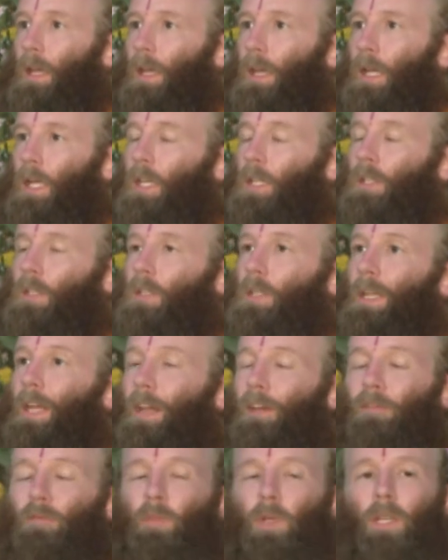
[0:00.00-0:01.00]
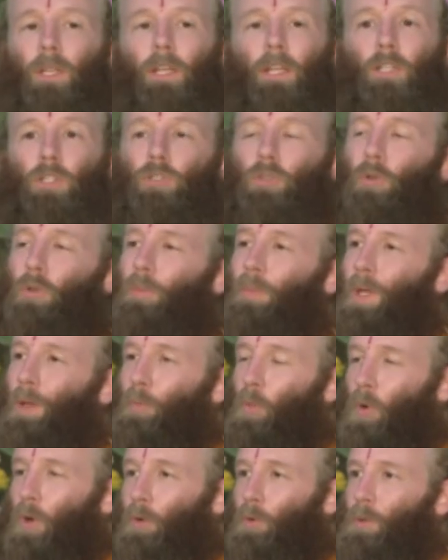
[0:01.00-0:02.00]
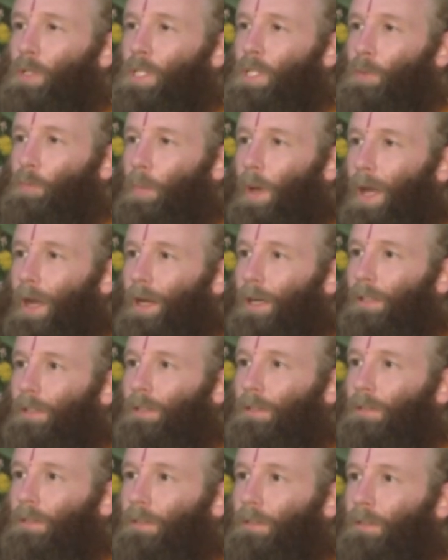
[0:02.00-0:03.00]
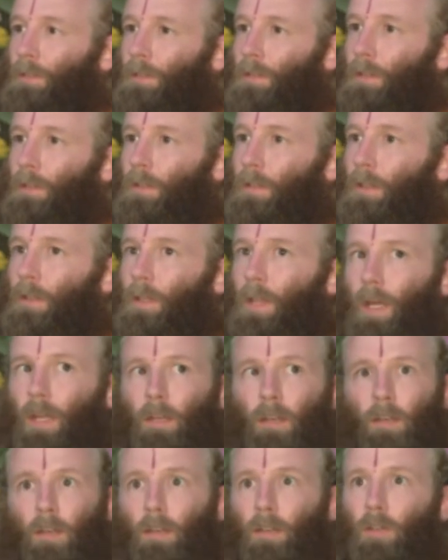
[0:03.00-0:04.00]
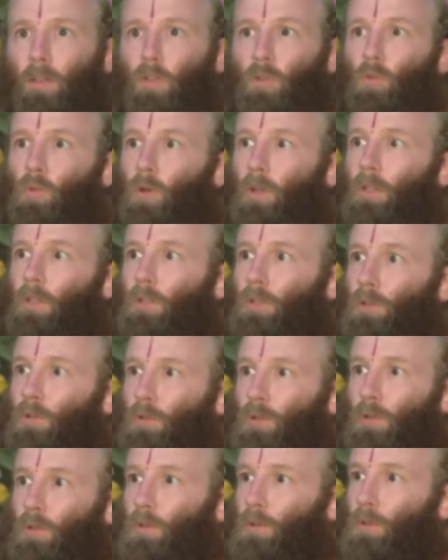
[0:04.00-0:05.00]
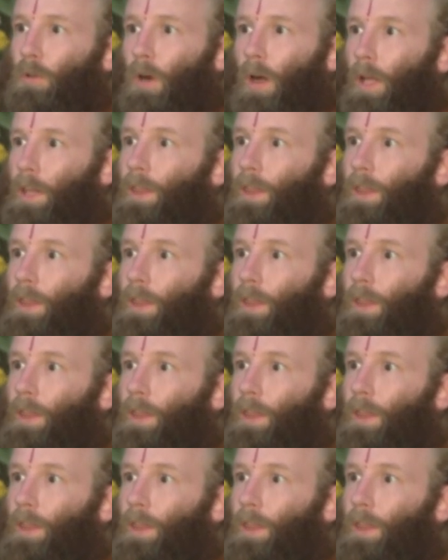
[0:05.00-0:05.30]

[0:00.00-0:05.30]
He showed me more respect than you would to a